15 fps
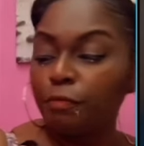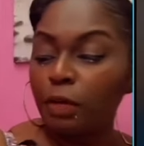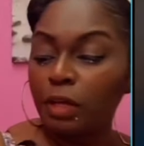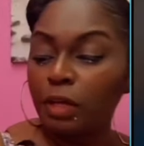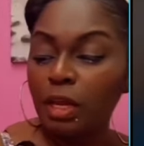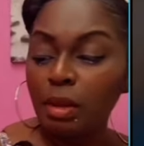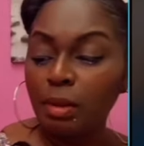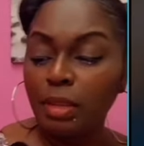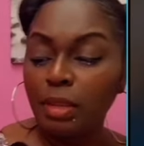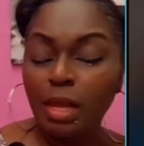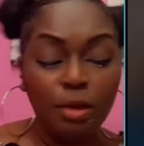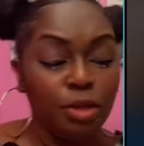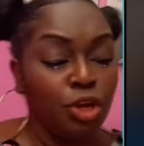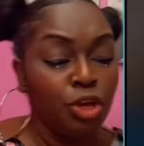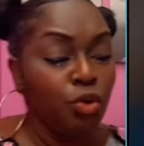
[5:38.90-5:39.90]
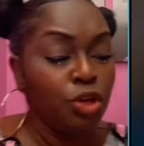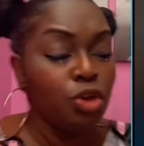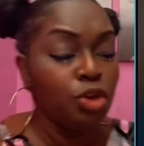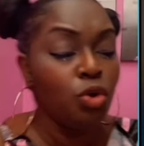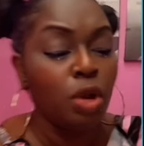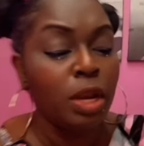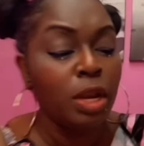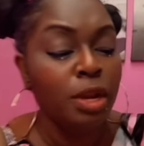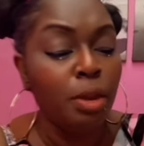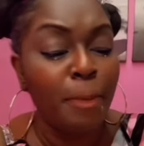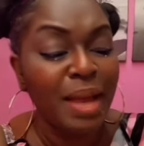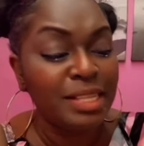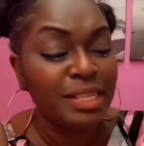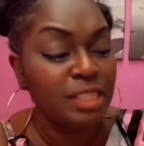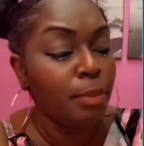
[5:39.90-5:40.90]
fucking you you
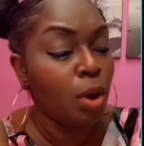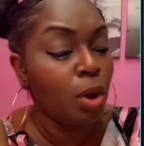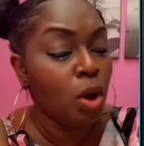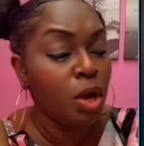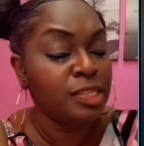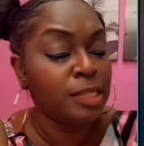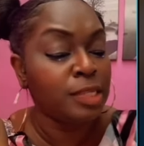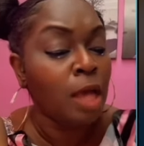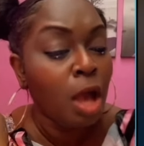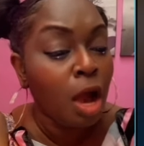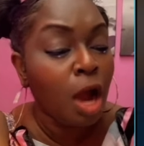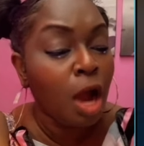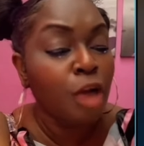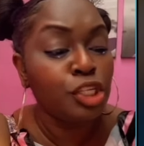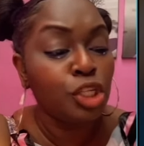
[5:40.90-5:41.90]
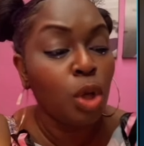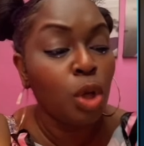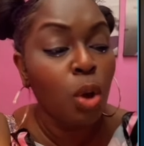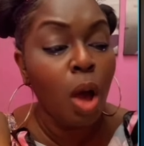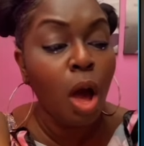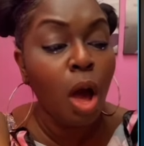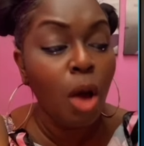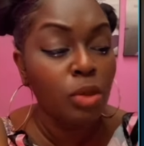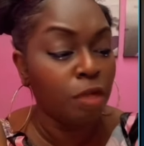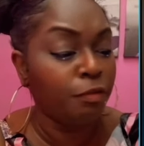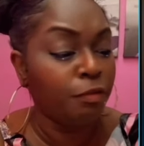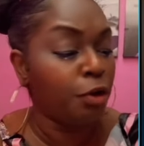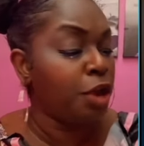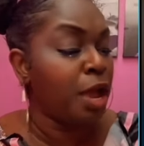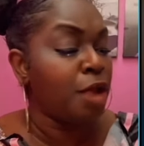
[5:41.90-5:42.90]
little batty boys are so out
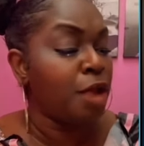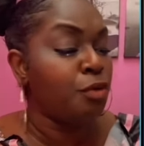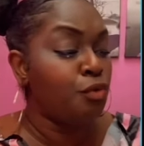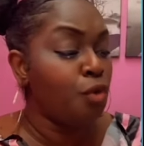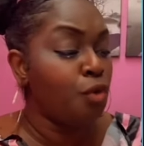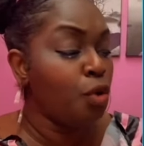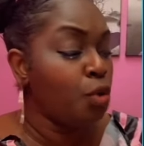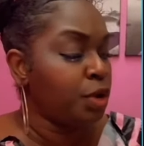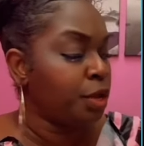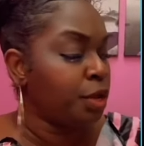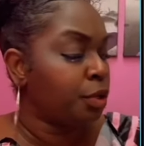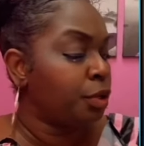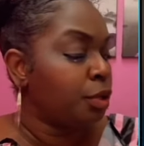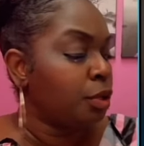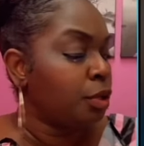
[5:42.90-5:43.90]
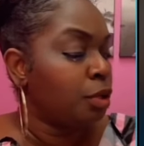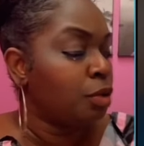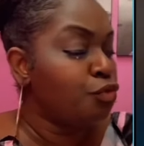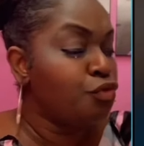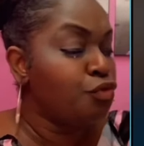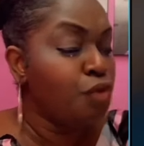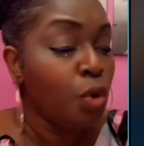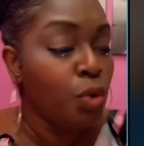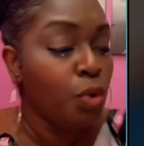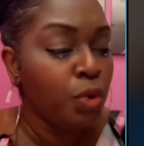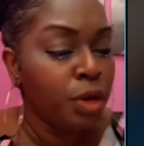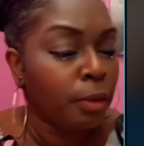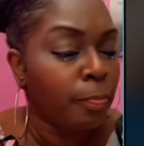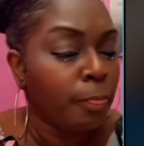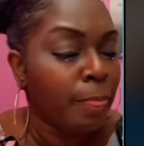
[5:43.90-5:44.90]
of order and rude
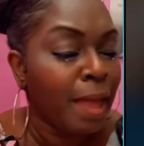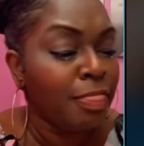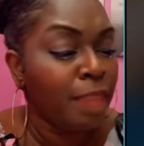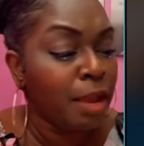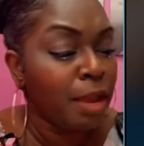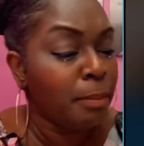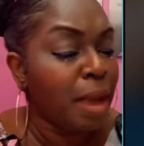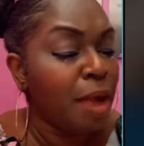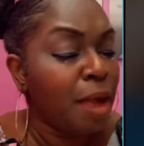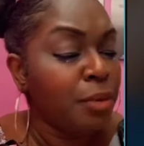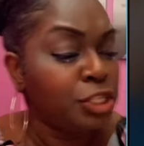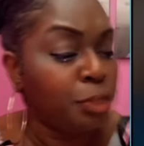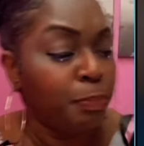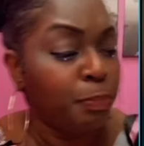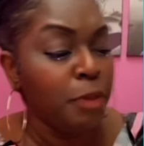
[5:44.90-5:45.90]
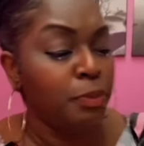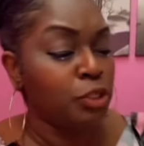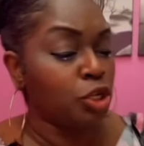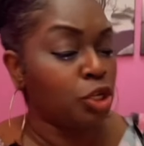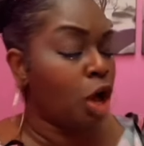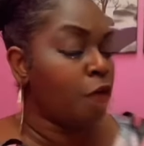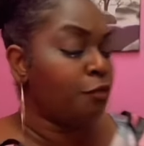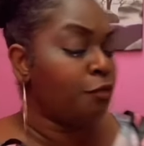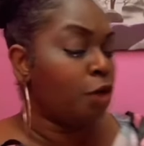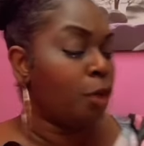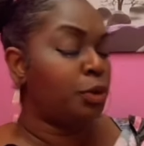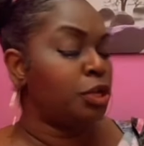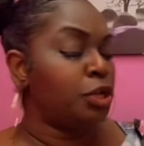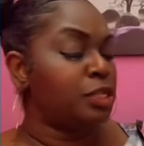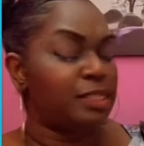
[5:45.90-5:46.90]
rude and then married to people to cover
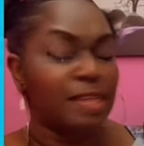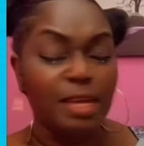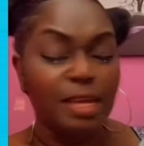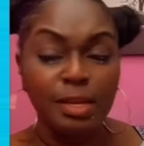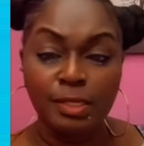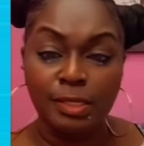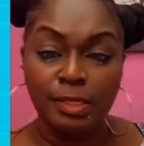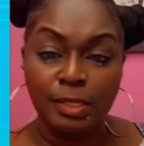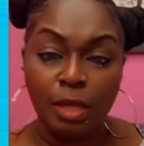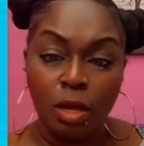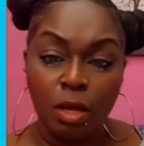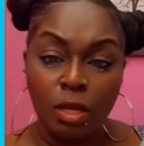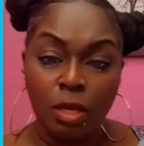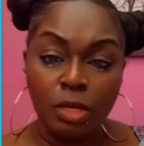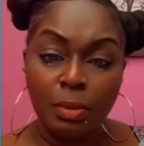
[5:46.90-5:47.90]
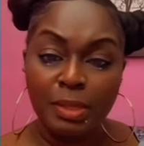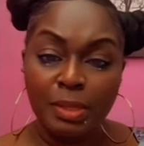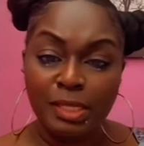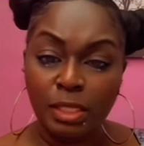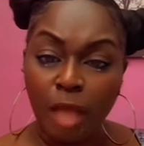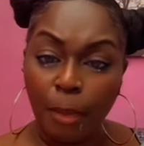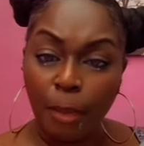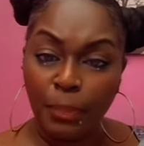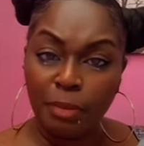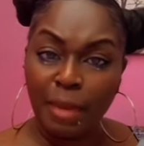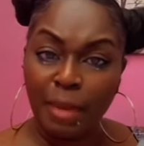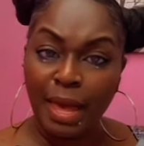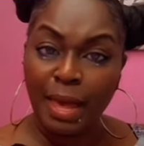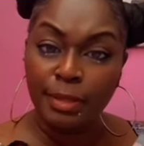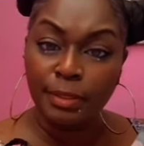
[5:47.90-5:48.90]
up on the sins you know stop it
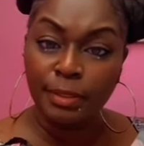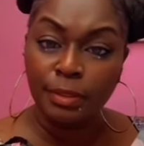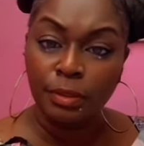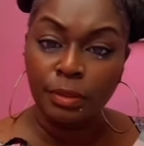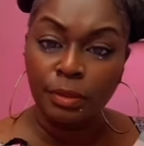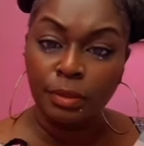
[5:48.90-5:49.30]
man